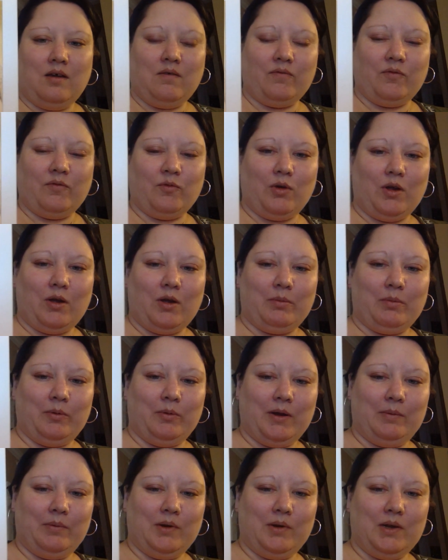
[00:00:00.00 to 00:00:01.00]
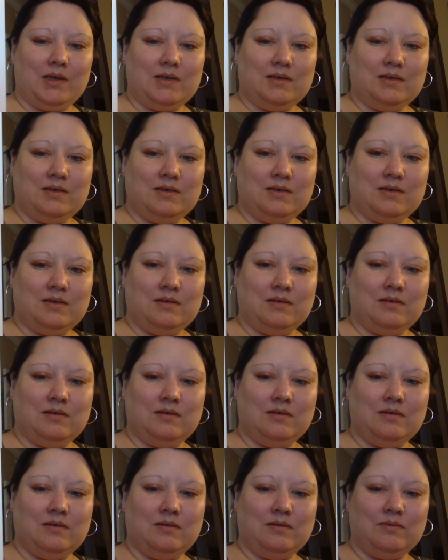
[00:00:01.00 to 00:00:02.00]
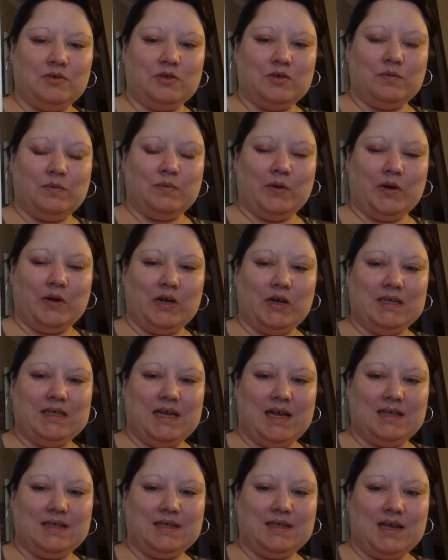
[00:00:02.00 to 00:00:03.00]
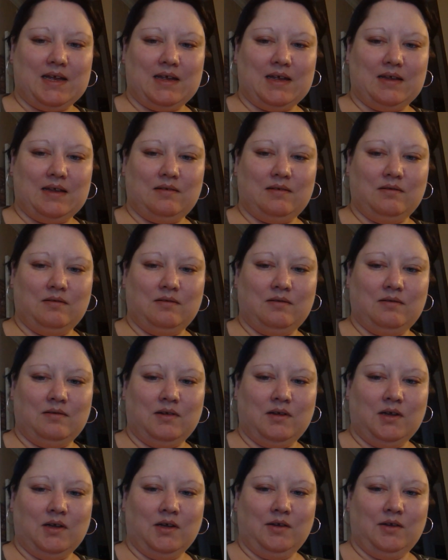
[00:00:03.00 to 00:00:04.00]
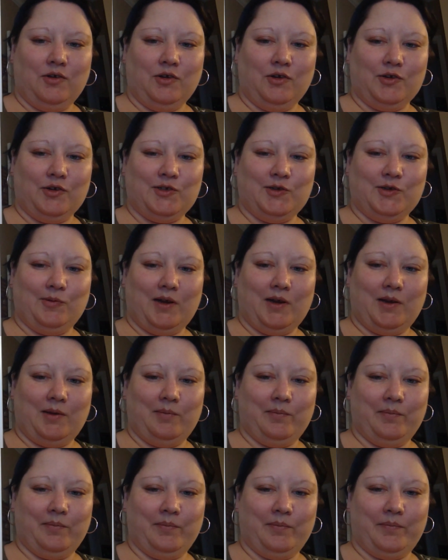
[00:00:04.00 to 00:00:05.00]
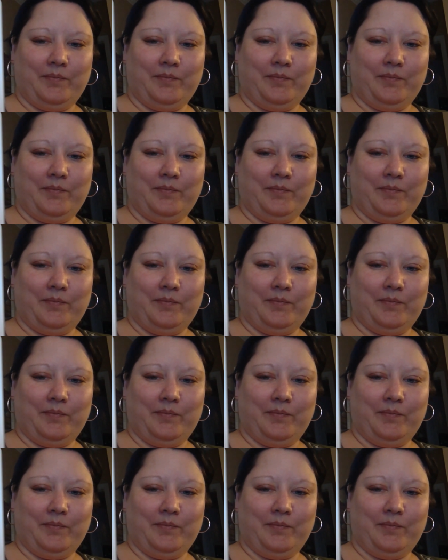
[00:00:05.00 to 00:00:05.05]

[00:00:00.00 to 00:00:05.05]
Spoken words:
the Robin Redbreast, which is very sad, sad nursery rhyme.